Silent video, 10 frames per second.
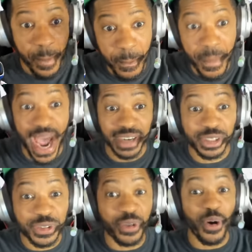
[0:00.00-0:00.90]

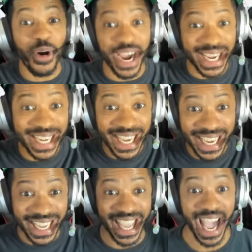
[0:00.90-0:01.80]
Metroid
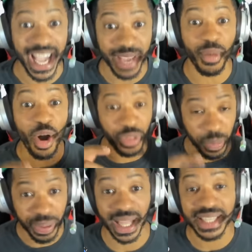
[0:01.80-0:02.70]
game on the
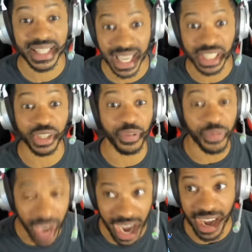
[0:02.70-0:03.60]
PlayStation
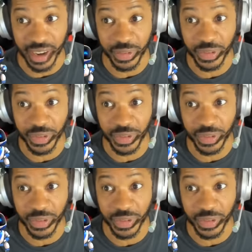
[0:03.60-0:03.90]
five.